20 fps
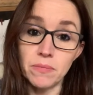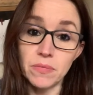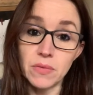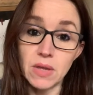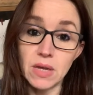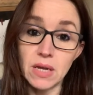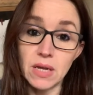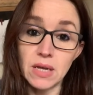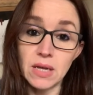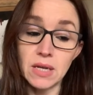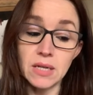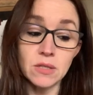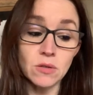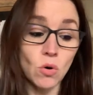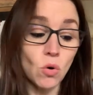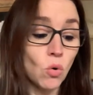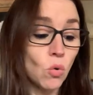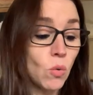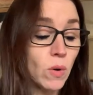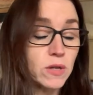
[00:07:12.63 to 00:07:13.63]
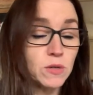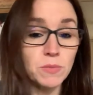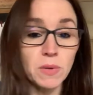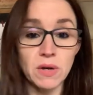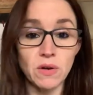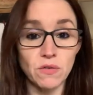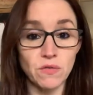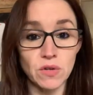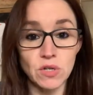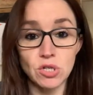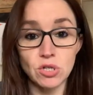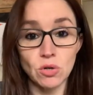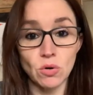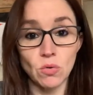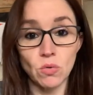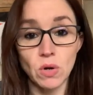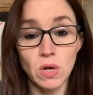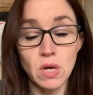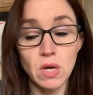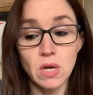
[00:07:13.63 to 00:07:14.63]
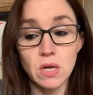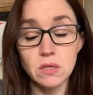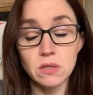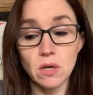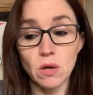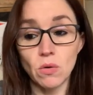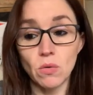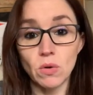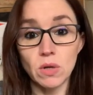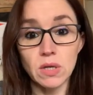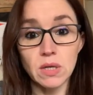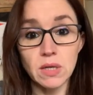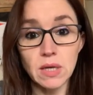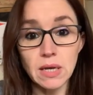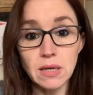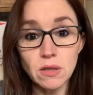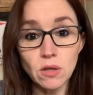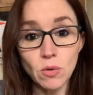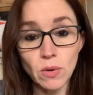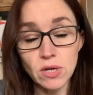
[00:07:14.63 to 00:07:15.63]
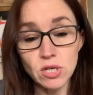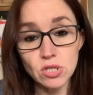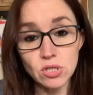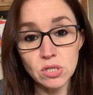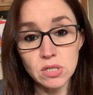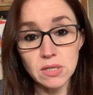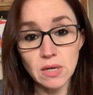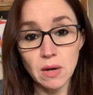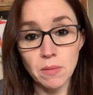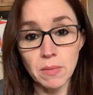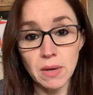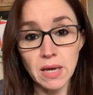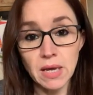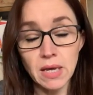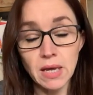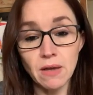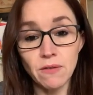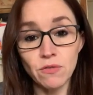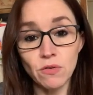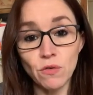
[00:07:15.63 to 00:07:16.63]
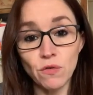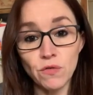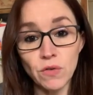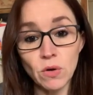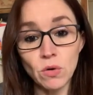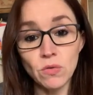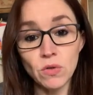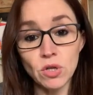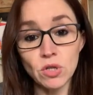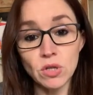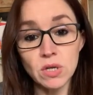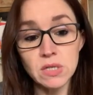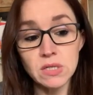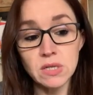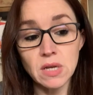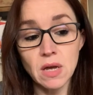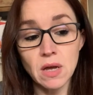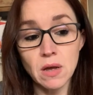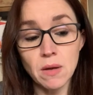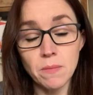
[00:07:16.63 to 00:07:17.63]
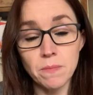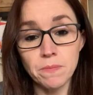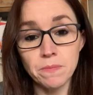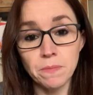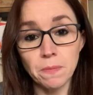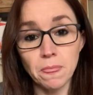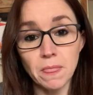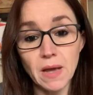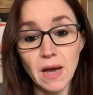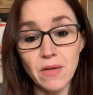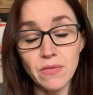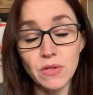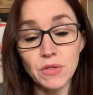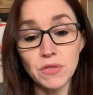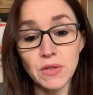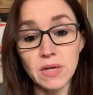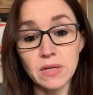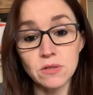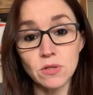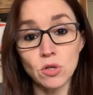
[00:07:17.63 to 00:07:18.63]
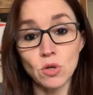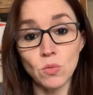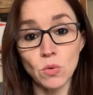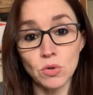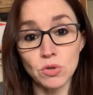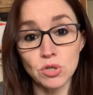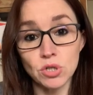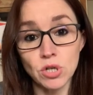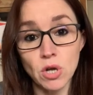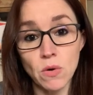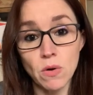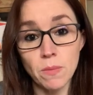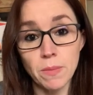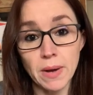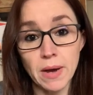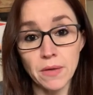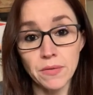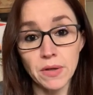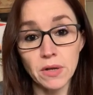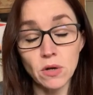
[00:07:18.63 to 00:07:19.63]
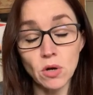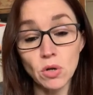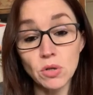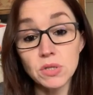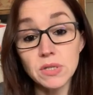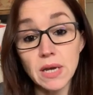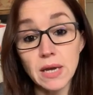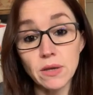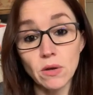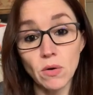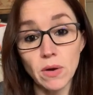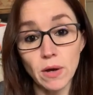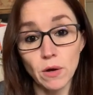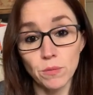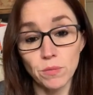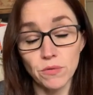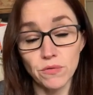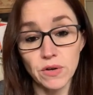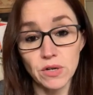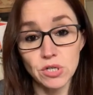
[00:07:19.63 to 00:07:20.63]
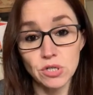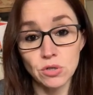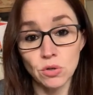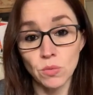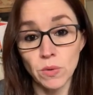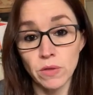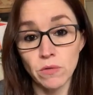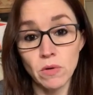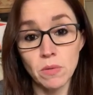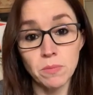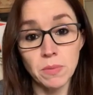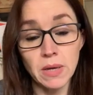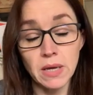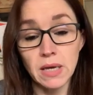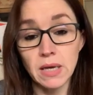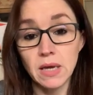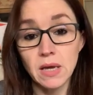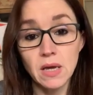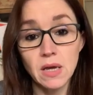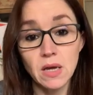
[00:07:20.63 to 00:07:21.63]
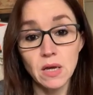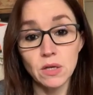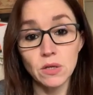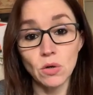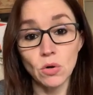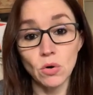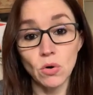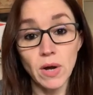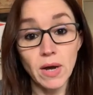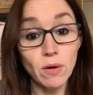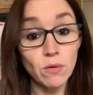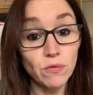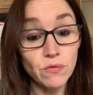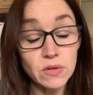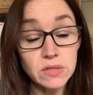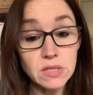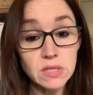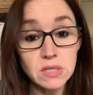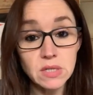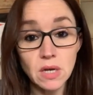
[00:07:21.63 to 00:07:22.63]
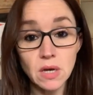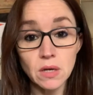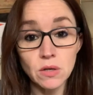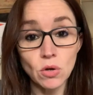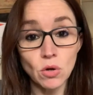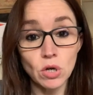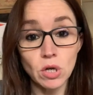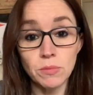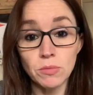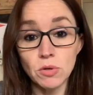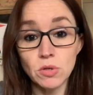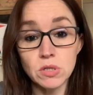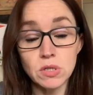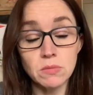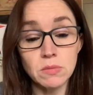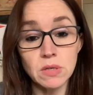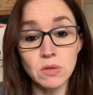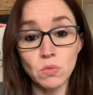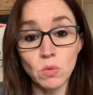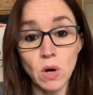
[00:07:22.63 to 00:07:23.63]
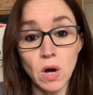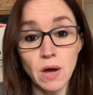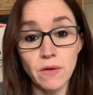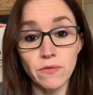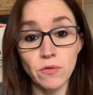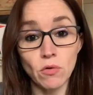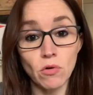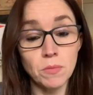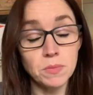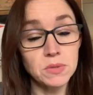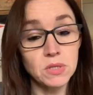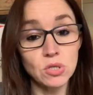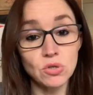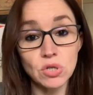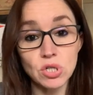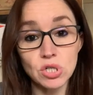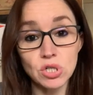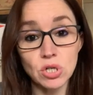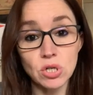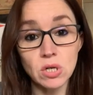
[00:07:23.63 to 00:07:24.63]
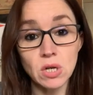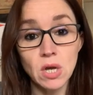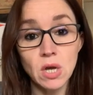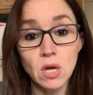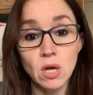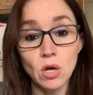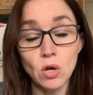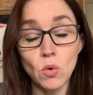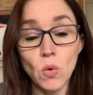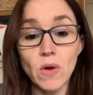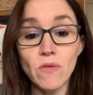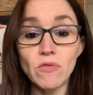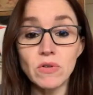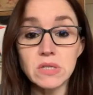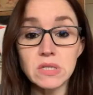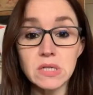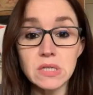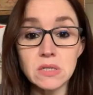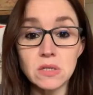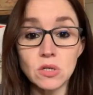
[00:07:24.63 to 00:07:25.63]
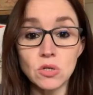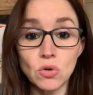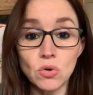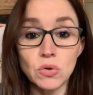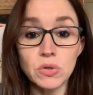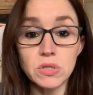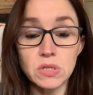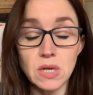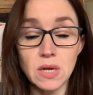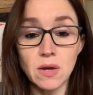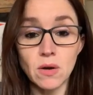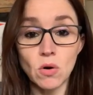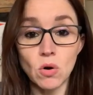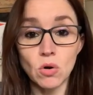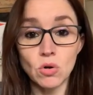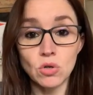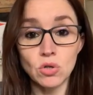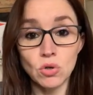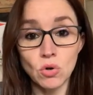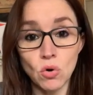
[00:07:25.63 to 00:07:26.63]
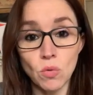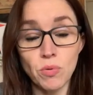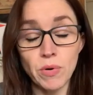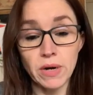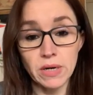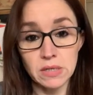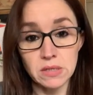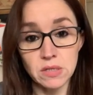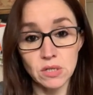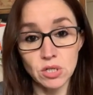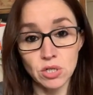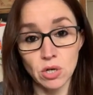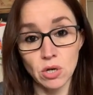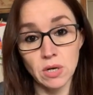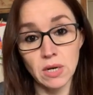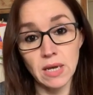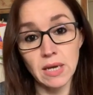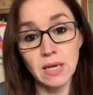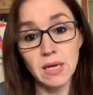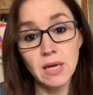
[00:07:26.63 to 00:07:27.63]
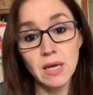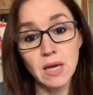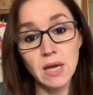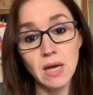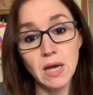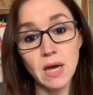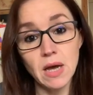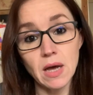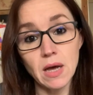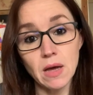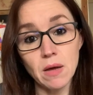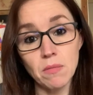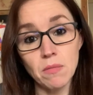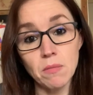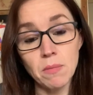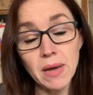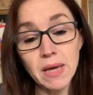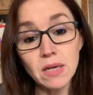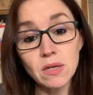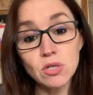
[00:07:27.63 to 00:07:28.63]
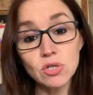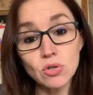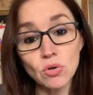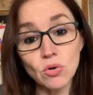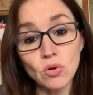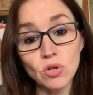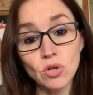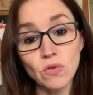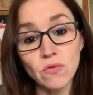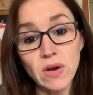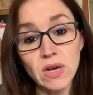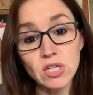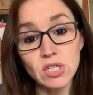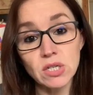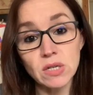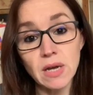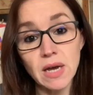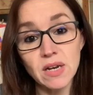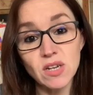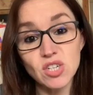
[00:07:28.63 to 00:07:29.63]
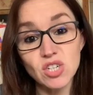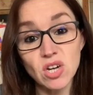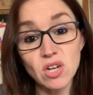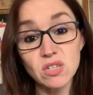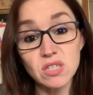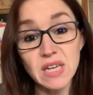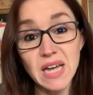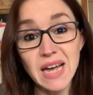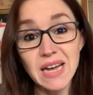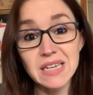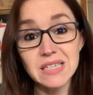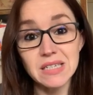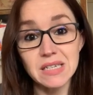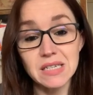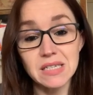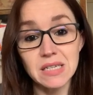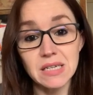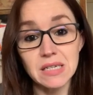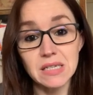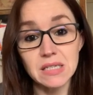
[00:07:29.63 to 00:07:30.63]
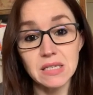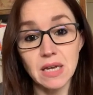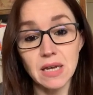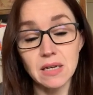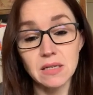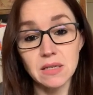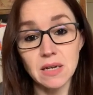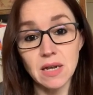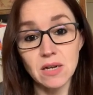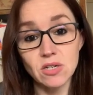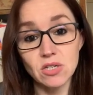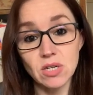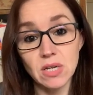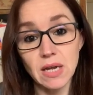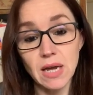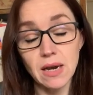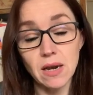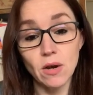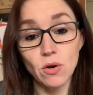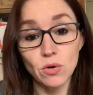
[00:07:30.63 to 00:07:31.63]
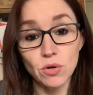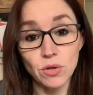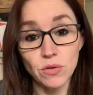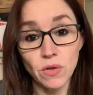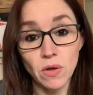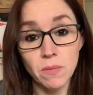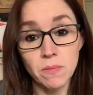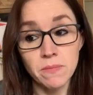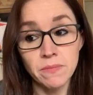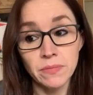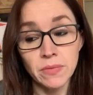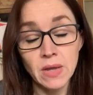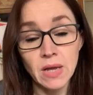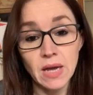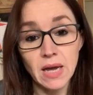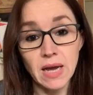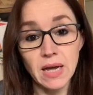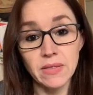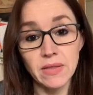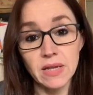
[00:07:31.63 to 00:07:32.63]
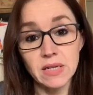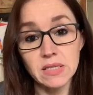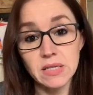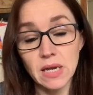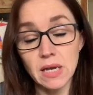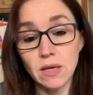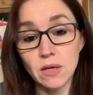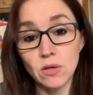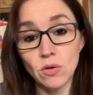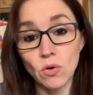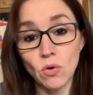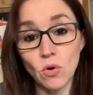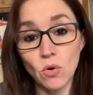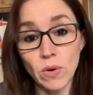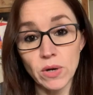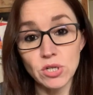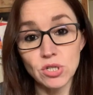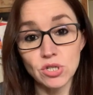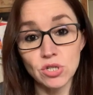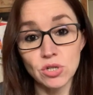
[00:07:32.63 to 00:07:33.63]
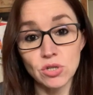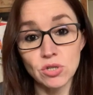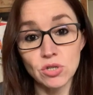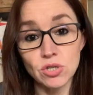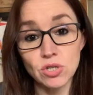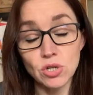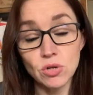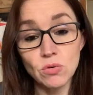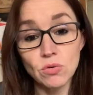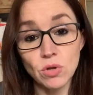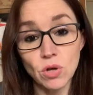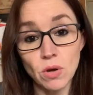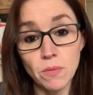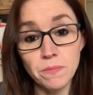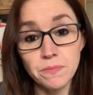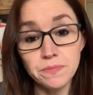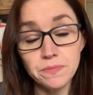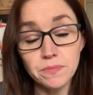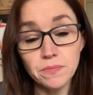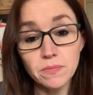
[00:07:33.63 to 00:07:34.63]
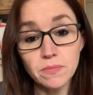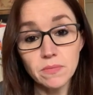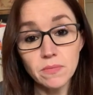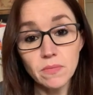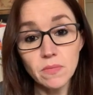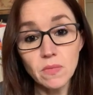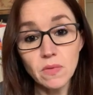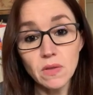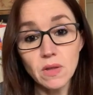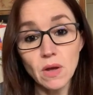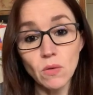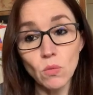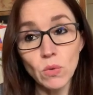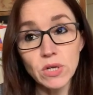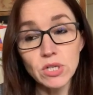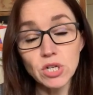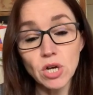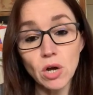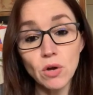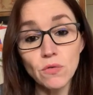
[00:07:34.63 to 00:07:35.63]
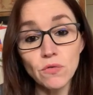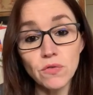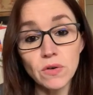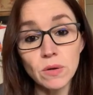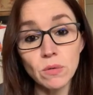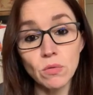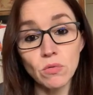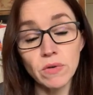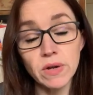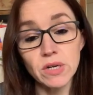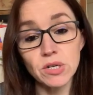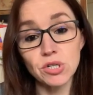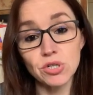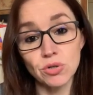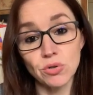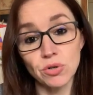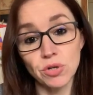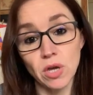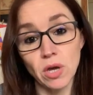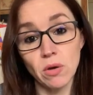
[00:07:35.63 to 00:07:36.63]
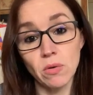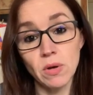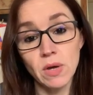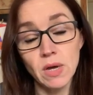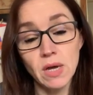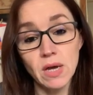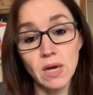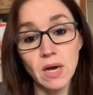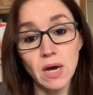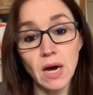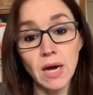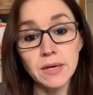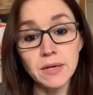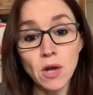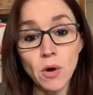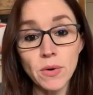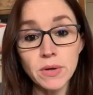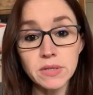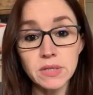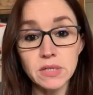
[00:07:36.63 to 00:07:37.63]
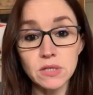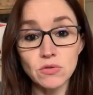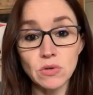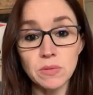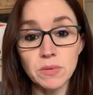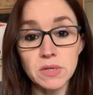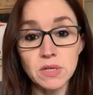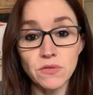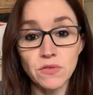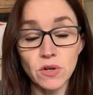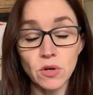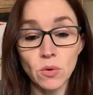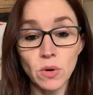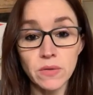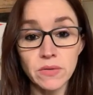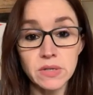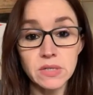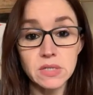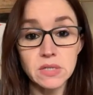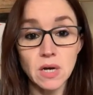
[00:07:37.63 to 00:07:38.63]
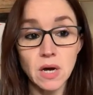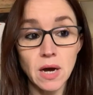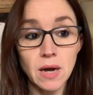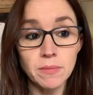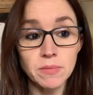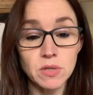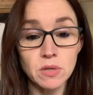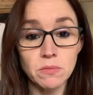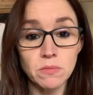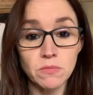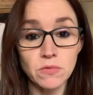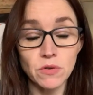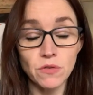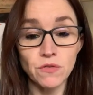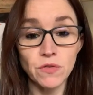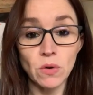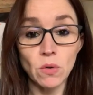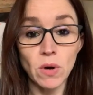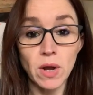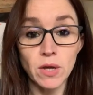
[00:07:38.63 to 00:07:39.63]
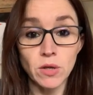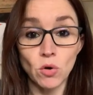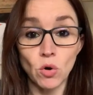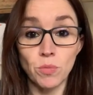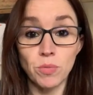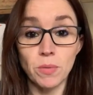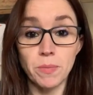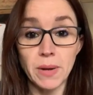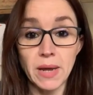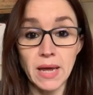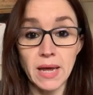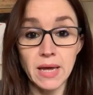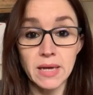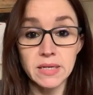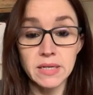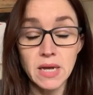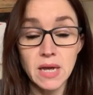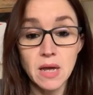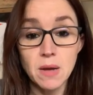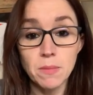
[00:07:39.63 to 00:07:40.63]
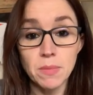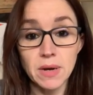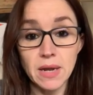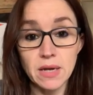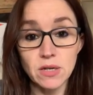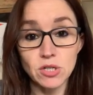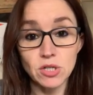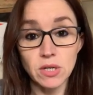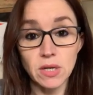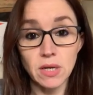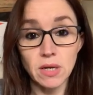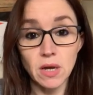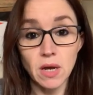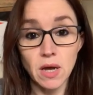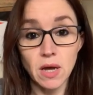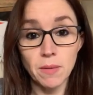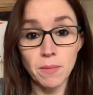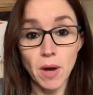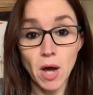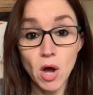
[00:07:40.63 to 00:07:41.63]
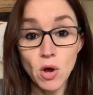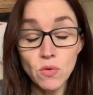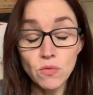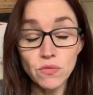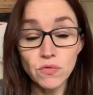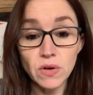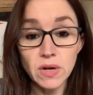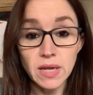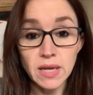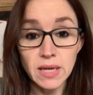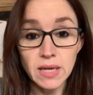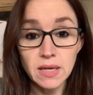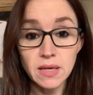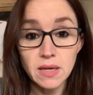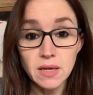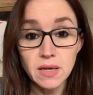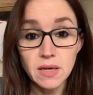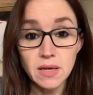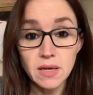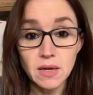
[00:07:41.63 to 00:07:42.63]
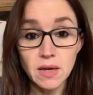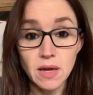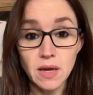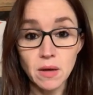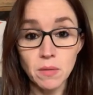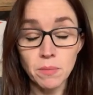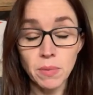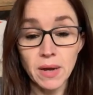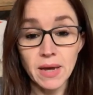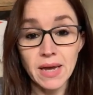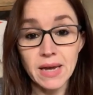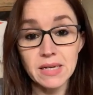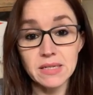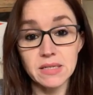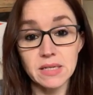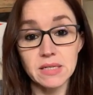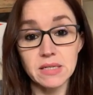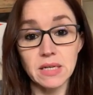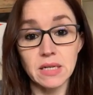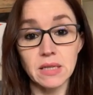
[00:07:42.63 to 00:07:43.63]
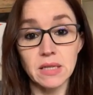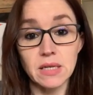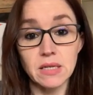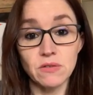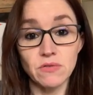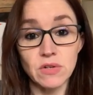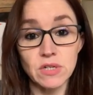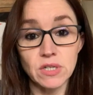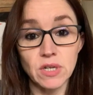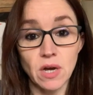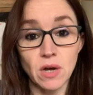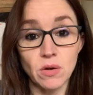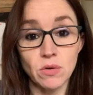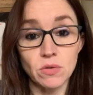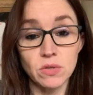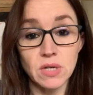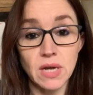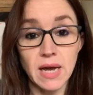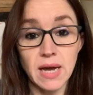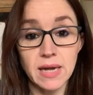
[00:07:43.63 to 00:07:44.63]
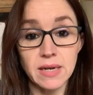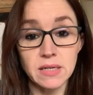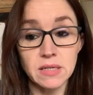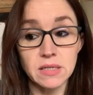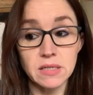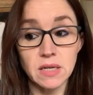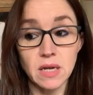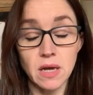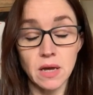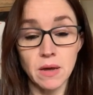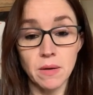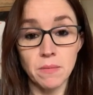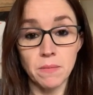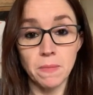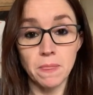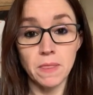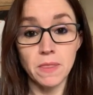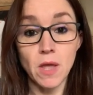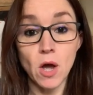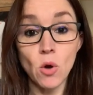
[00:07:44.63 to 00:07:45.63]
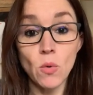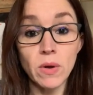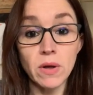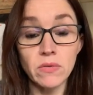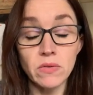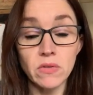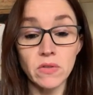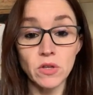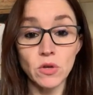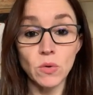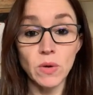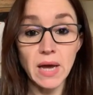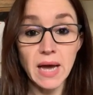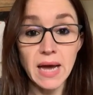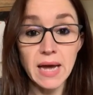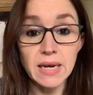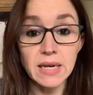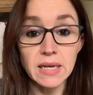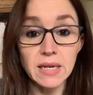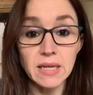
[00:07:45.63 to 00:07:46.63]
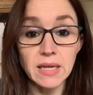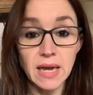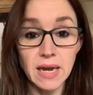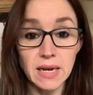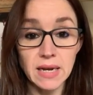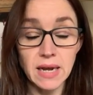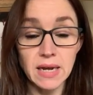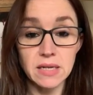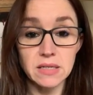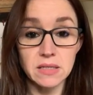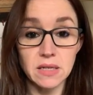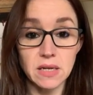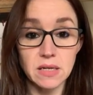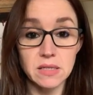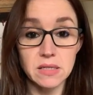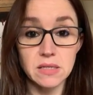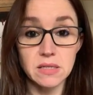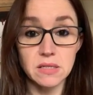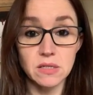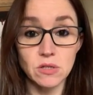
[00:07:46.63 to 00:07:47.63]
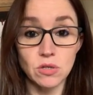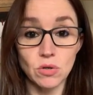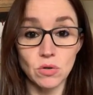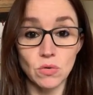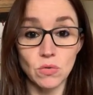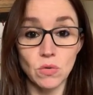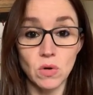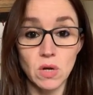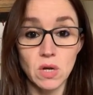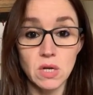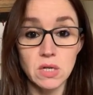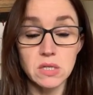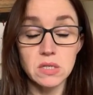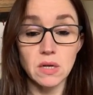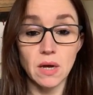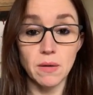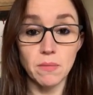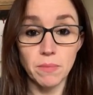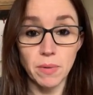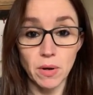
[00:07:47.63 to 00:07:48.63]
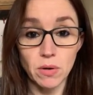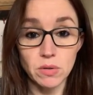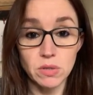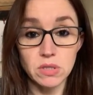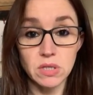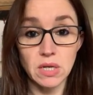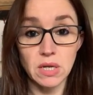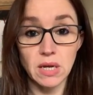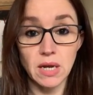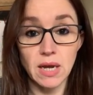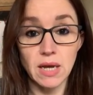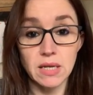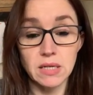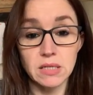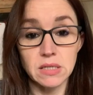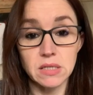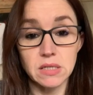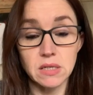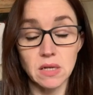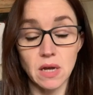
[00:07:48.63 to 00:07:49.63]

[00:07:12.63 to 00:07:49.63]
Is always beneficial. So keep the questions coming. If you feel that there's other things that you want to know about, then contact your health professional, whether it be your health visitor, your community midwife, your obstetrician, whoever it is that you're seeing on your pregnancy journey. Make sure you've actually had a chance to access these things and actually had a look at them, and then take your questions to them, which hopefully will reassure you. I know it's extremely difficult at this time to feel like you're prepared, but actually, hopefully, by accessing these videos and knowing that you can gain access to signposting and